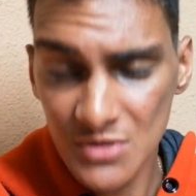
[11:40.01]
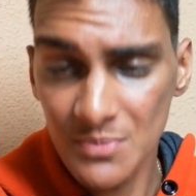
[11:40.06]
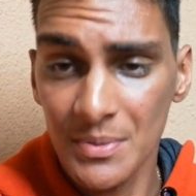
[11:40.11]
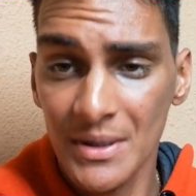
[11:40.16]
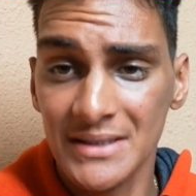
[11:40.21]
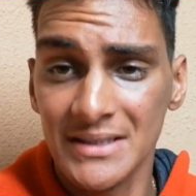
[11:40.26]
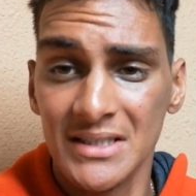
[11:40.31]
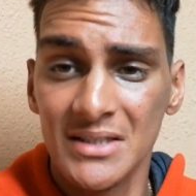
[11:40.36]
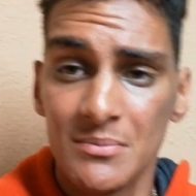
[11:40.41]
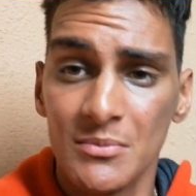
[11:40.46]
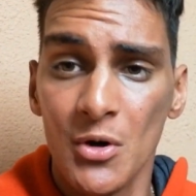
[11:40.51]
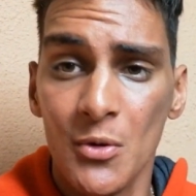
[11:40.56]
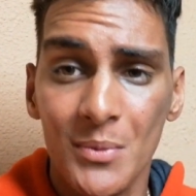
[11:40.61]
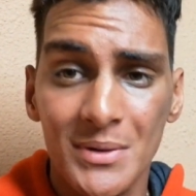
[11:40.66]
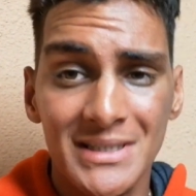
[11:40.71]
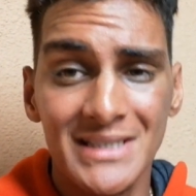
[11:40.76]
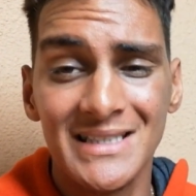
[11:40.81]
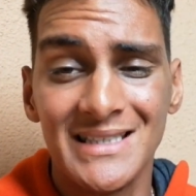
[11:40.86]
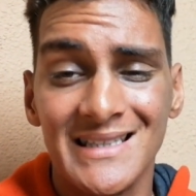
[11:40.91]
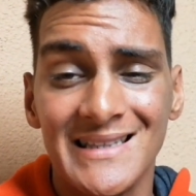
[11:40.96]
But at the
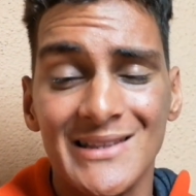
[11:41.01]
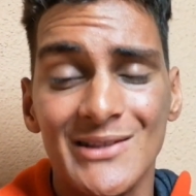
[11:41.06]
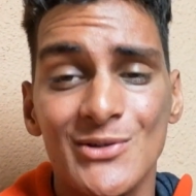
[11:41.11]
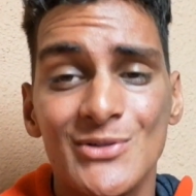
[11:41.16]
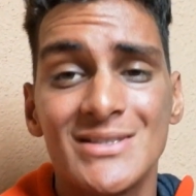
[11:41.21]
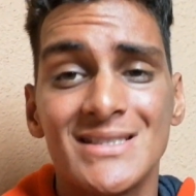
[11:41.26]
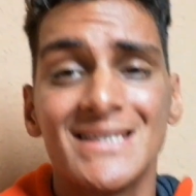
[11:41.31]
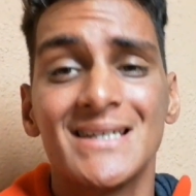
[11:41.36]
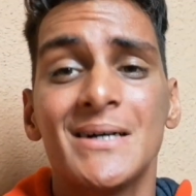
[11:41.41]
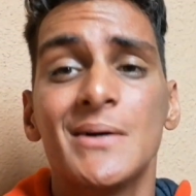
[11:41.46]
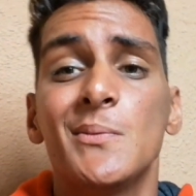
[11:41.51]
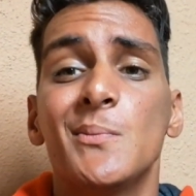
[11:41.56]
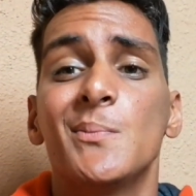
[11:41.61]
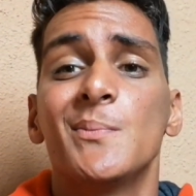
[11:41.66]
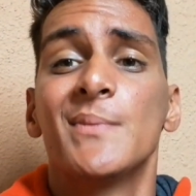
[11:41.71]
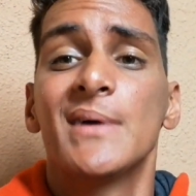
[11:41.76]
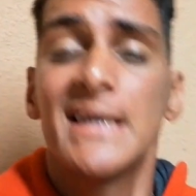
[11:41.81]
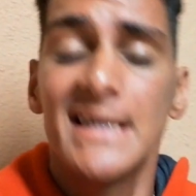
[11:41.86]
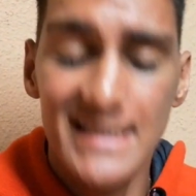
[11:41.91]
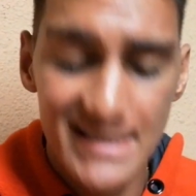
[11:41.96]
moment it looks
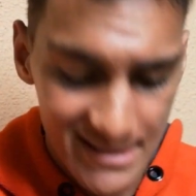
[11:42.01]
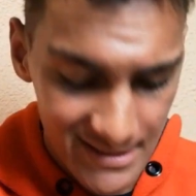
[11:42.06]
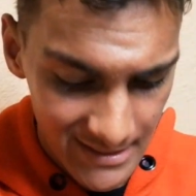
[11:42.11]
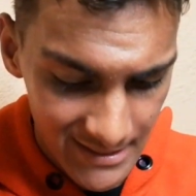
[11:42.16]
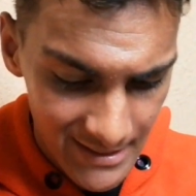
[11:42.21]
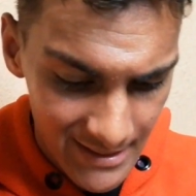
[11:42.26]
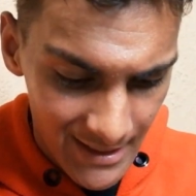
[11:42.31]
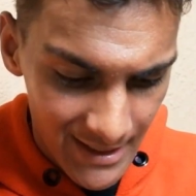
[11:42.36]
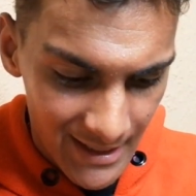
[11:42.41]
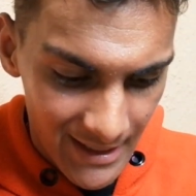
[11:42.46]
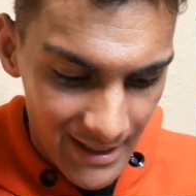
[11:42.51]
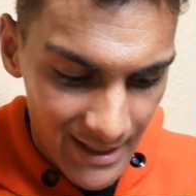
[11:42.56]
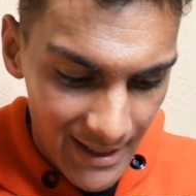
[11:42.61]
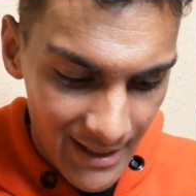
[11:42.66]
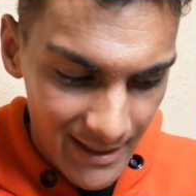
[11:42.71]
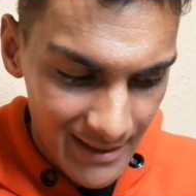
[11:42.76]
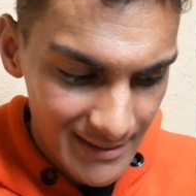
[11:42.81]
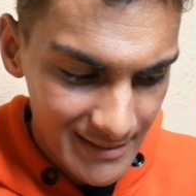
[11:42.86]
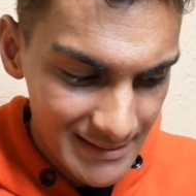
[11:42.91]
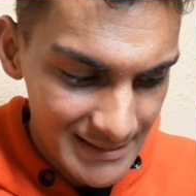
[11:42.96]
amazing,
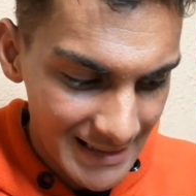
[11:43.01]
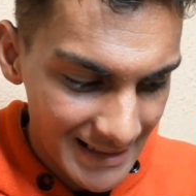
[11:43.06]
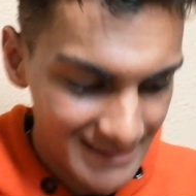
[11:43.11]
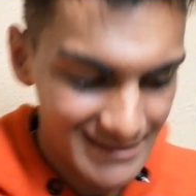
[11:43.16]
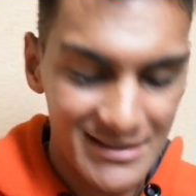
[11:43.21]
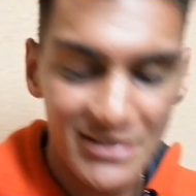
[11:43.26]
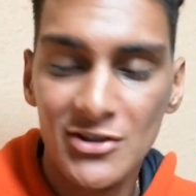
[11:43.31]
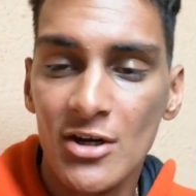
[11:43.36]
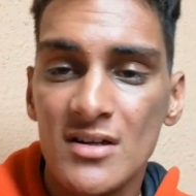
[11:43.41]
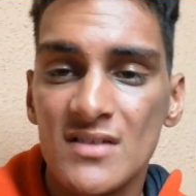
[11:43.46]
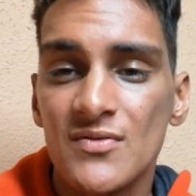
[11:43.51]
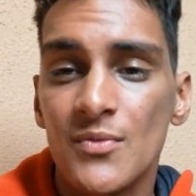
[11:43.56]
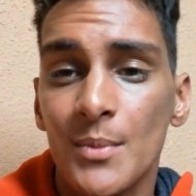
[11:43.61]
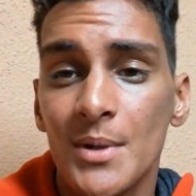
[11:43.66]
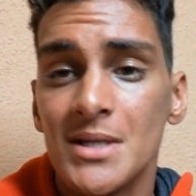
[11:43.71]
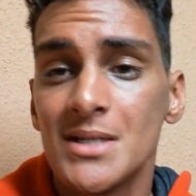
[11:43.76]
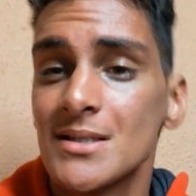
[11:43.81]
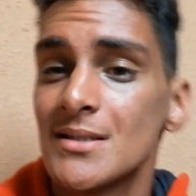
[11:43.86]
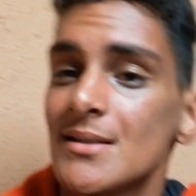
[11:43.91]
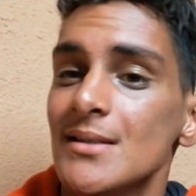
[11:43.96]
and like the
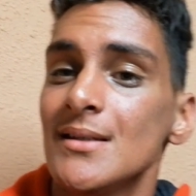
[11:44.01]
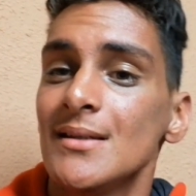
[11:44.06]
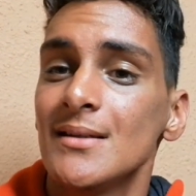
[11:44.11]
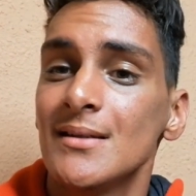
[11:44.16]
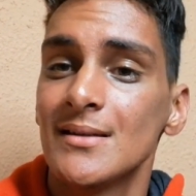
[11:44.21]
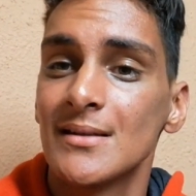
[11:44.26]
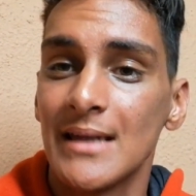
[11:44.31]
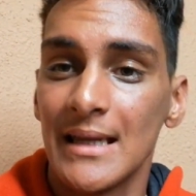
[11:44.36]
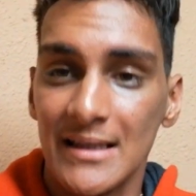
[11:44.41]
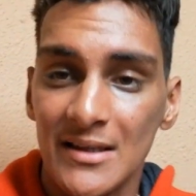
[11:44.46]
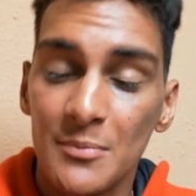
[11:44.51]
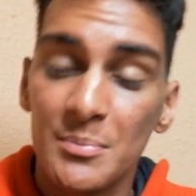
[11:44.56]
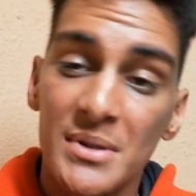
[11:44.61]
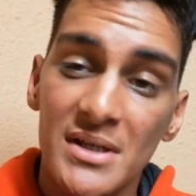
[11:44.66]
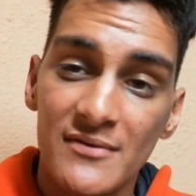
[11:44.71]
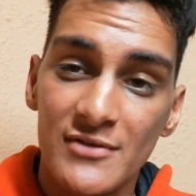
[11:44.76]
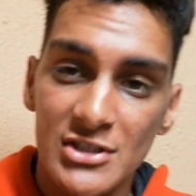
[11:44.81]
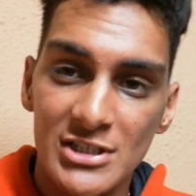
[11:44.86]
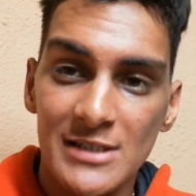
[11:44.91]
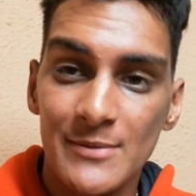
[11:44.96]
transformation in like the
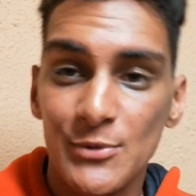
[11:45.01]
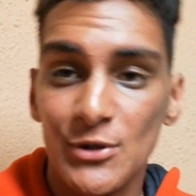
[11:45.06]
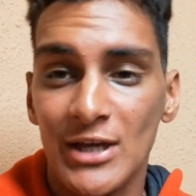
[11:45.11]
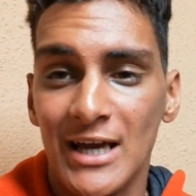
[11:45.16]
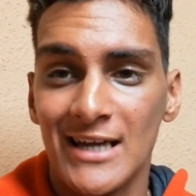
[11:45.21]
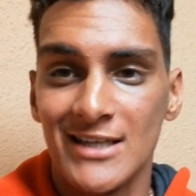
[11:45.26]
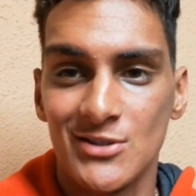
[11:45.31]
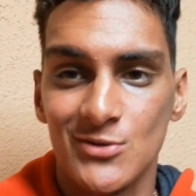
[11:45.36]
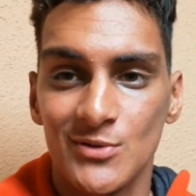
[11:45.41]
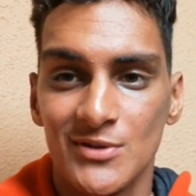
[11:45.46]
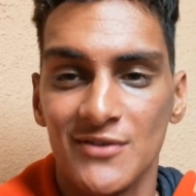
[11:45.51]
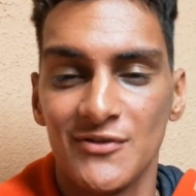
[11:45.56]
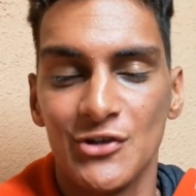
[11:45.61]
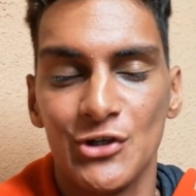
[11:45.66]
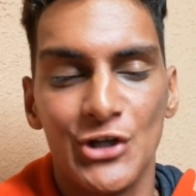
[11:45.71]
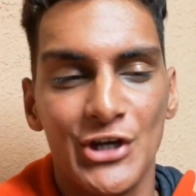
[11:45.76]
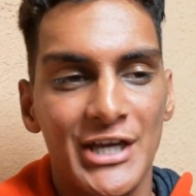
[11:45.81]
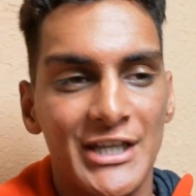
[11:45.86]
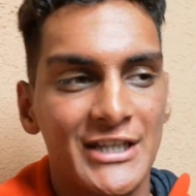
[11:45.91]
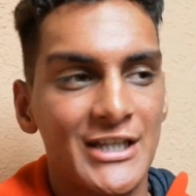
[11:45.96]
previous clip you guys saw in the
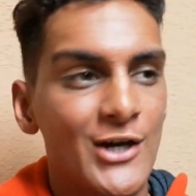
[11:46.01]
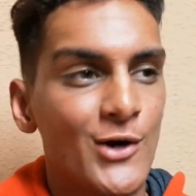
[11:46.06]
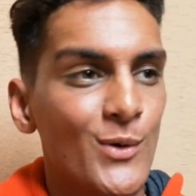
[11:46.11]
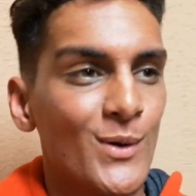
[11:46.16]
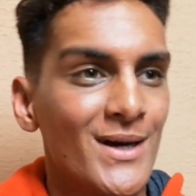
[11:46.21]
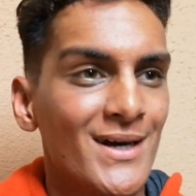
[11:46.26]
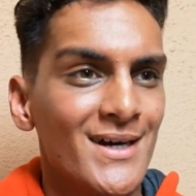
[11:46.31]
video right now,